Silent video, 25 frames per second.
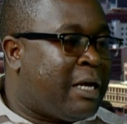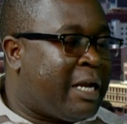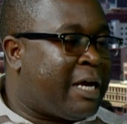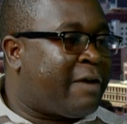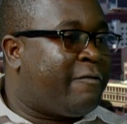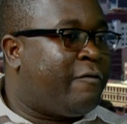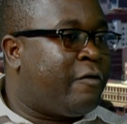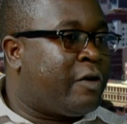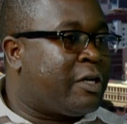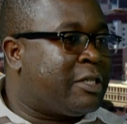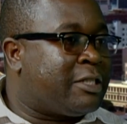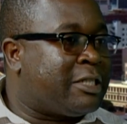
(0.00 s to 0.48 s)

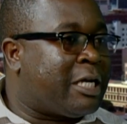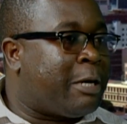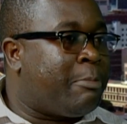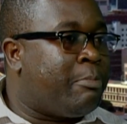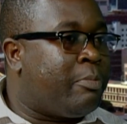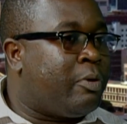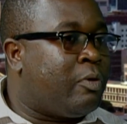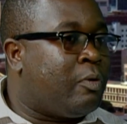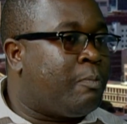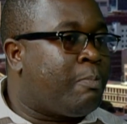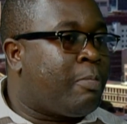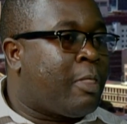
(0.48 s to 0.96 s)
for
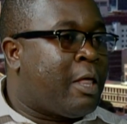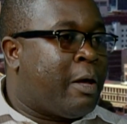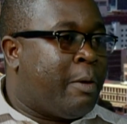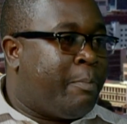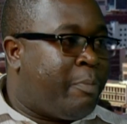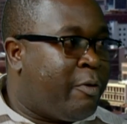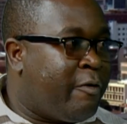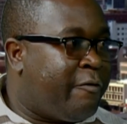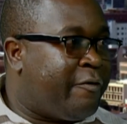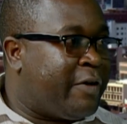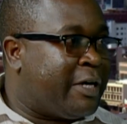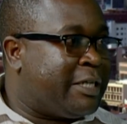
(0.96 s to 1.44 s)
example,
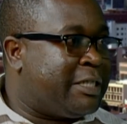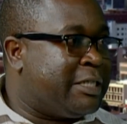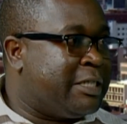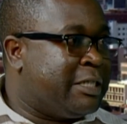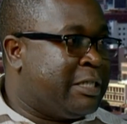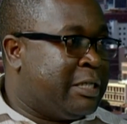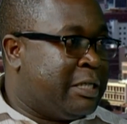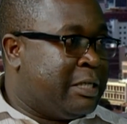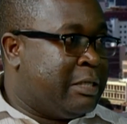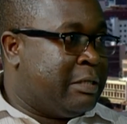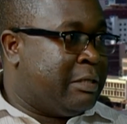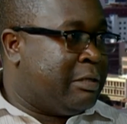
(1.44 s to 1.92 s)
poverty.
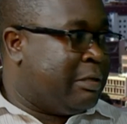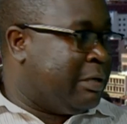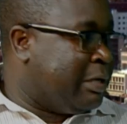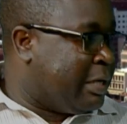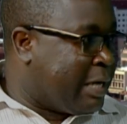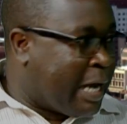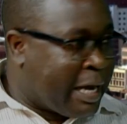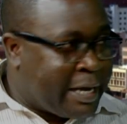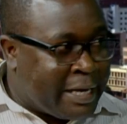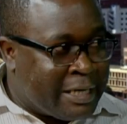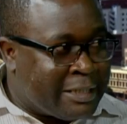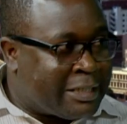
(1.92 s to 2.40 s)

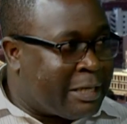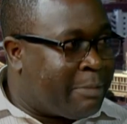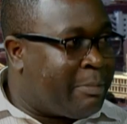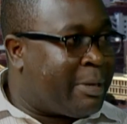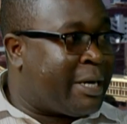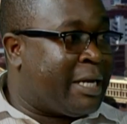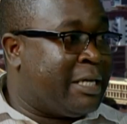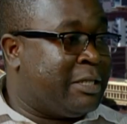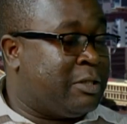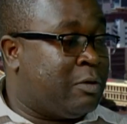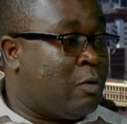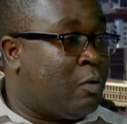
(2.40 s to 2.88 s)
I can
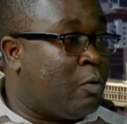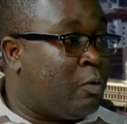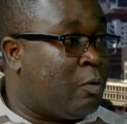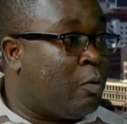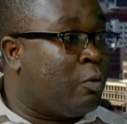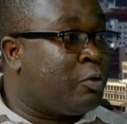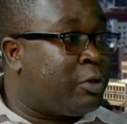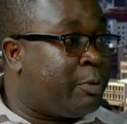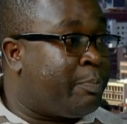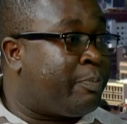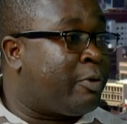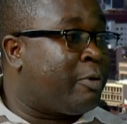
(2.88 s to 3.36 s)
summarize
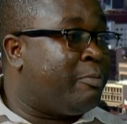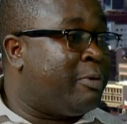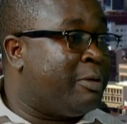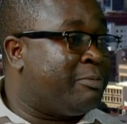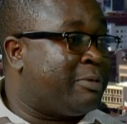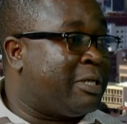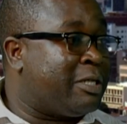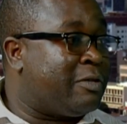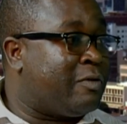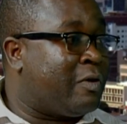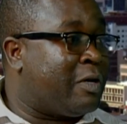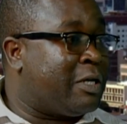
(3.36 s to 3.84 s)
all the problems
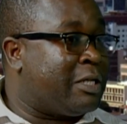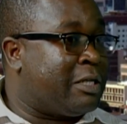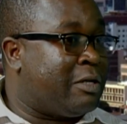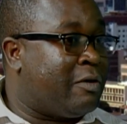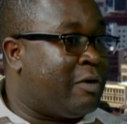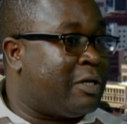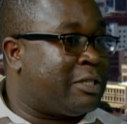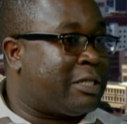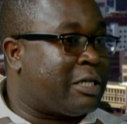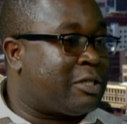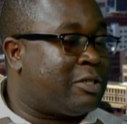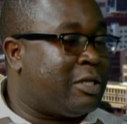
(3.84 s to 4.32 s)
that you
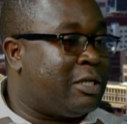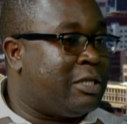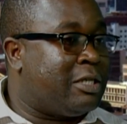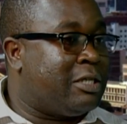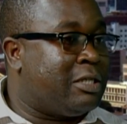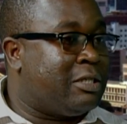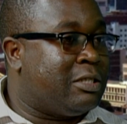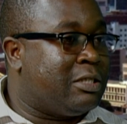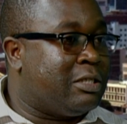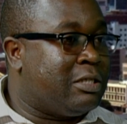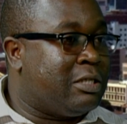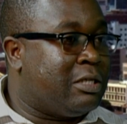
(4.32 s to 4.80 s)
are
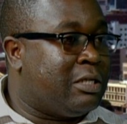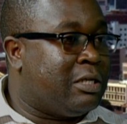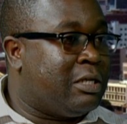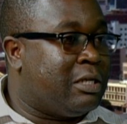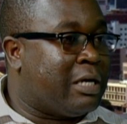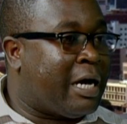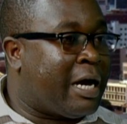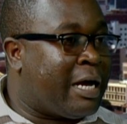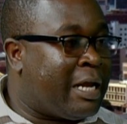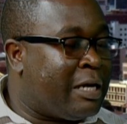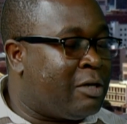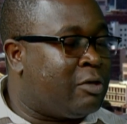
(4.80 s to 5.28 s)
actually
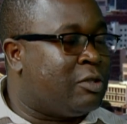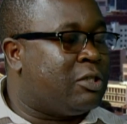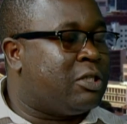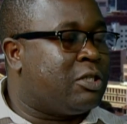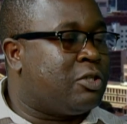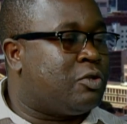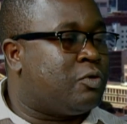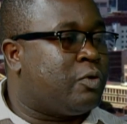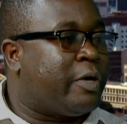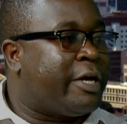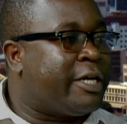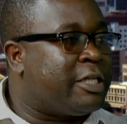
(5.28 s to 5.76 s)

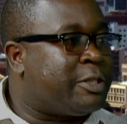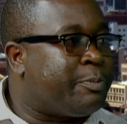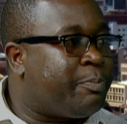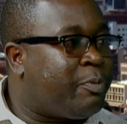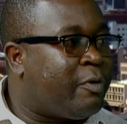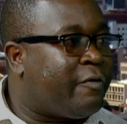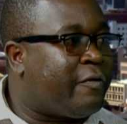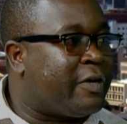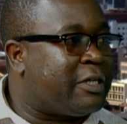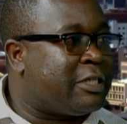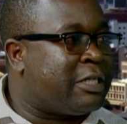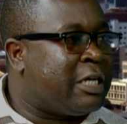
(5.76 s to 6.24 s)
alluding to as
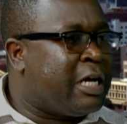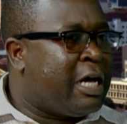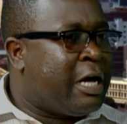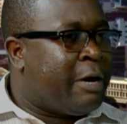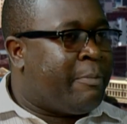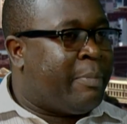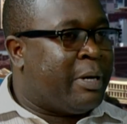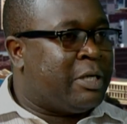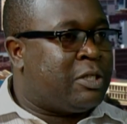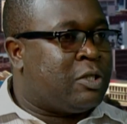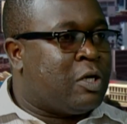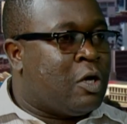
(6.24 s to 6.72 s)
poverty.
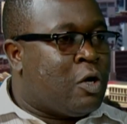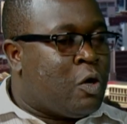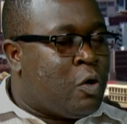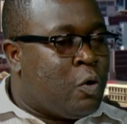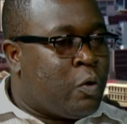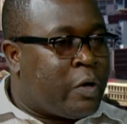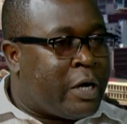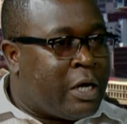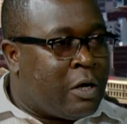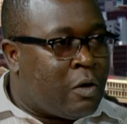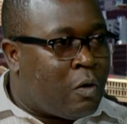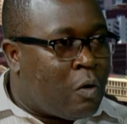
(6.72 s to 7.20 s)
But
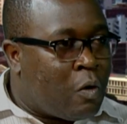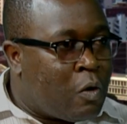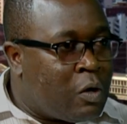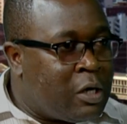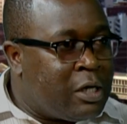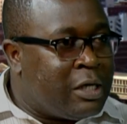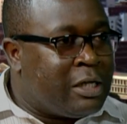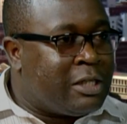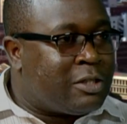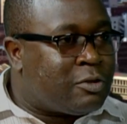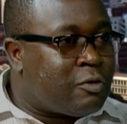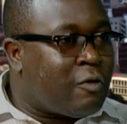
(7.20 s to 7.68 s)
you can
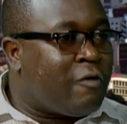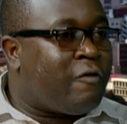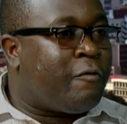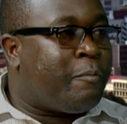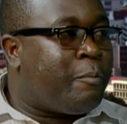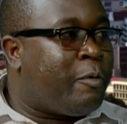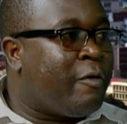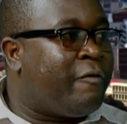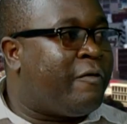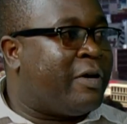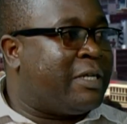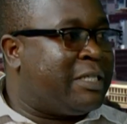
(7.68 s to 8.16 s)
only solve
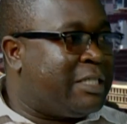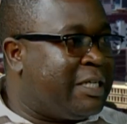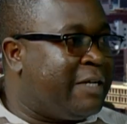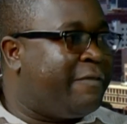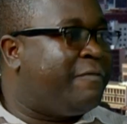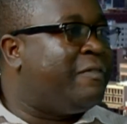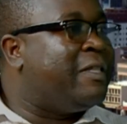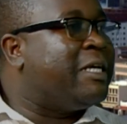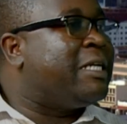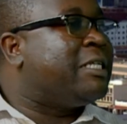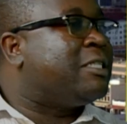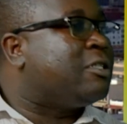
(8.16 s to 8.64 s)
poverty
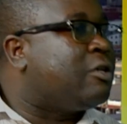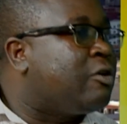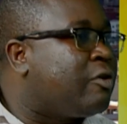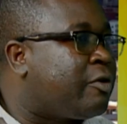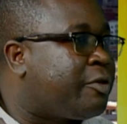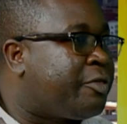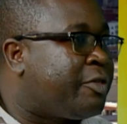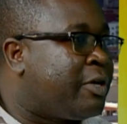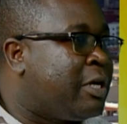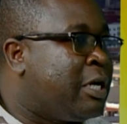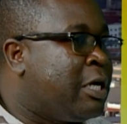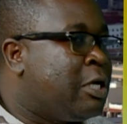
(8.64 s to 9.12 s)
if there is
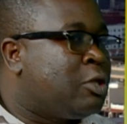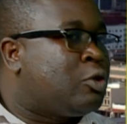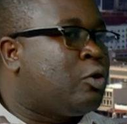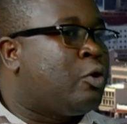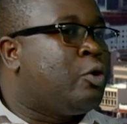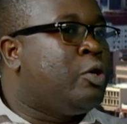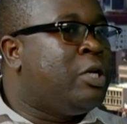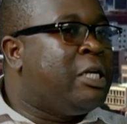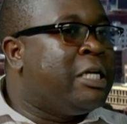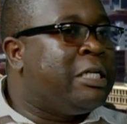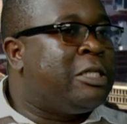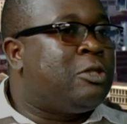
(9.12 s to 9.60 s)
growth. So
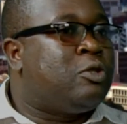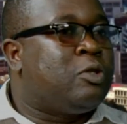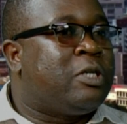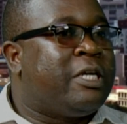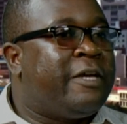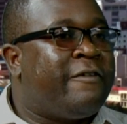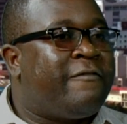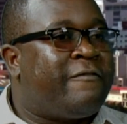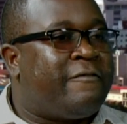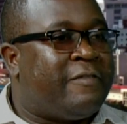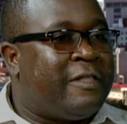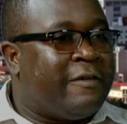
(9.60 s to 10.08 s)
you need to
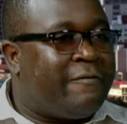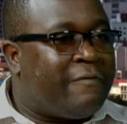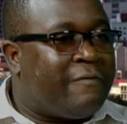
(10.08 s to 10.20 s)
give the